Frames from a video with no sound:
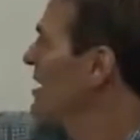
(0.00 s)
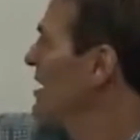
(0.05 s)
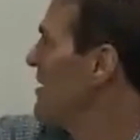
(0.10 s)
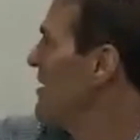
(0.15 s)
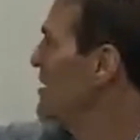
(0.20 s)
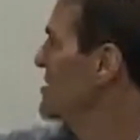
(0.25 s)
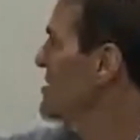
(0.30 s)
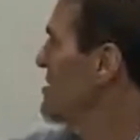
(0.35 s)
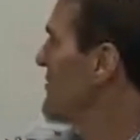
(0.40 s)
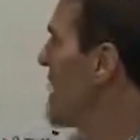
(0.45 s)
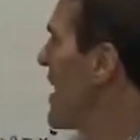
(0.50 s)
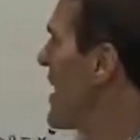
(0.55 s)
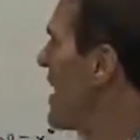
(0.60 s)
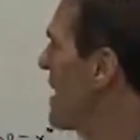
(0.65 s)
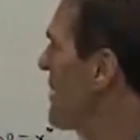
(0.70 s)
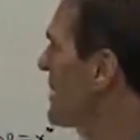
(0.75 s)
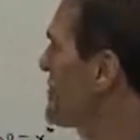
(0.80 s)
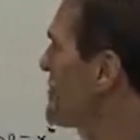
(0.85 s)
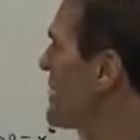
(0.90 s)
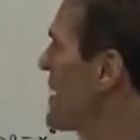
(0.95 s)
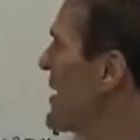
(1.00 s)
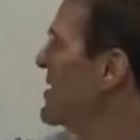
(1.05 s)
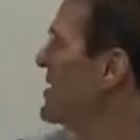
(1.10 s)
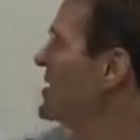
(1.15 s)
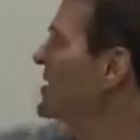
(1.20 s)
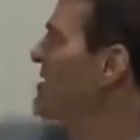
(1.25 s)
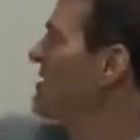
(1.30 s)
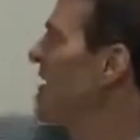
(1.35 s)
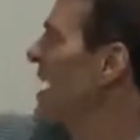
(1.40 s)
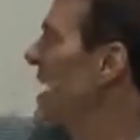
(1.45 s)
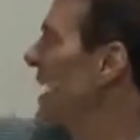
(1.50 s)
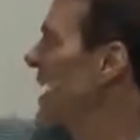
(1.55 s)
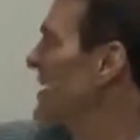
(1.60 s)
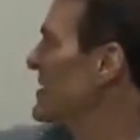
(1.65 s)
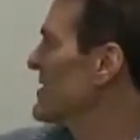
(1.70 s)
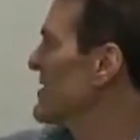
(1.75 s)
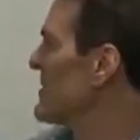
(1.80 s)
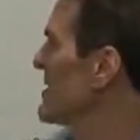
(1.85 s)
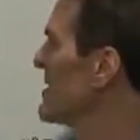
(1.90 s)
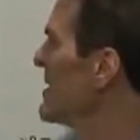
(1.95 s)
Here is a payoff space,
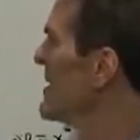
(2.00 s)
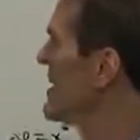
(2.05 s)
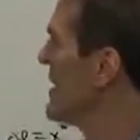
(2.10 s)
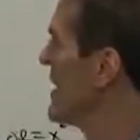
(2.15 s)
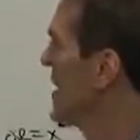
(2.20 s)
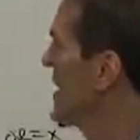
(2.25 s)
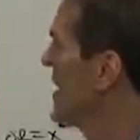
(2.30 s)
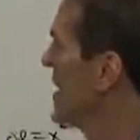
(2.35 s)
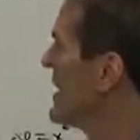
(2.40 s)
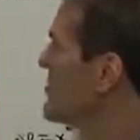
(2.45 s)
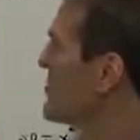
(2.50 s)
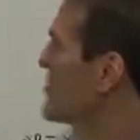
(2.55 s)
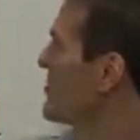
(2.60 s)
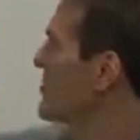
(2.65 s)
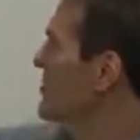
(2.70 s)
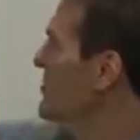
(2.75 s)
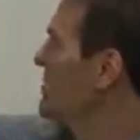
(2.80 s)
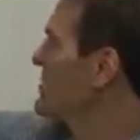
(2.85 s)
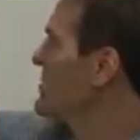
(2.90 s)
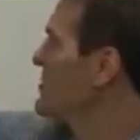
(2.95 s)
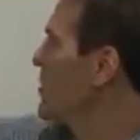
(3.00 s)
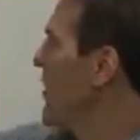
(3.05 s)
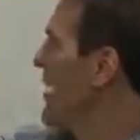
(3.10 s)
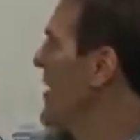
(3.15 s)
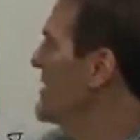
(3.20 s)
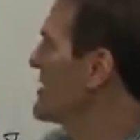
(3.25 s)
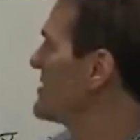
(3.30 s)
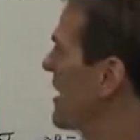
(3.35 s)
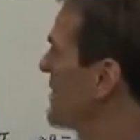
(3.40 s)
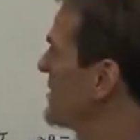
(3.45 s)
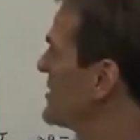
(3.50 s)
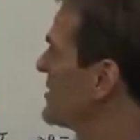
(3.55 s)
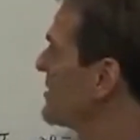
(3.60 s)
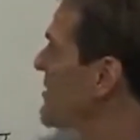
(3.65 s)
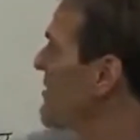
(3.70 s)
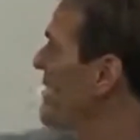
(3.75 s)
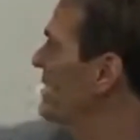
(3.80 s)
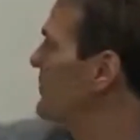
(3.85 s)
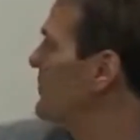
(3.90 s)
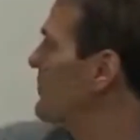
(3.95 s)
X, and I drew it this way. This
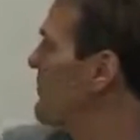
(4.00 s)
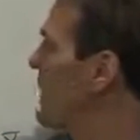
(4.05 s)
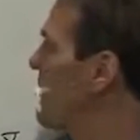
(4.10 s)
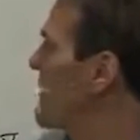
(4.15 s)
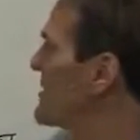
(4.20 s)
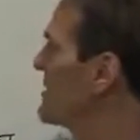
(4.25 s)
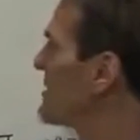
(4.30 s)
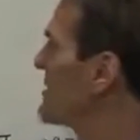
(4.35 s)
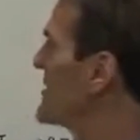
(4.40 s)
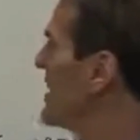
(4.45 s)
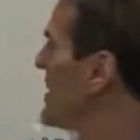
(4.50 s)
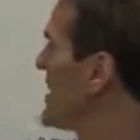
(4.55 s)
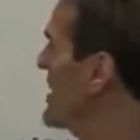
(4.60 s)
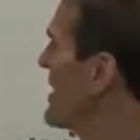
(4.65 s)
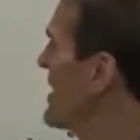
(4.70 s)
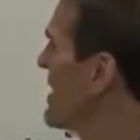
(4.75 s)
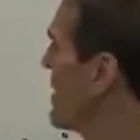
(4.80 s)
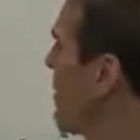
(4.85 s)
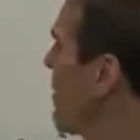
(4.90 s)
payoff space, it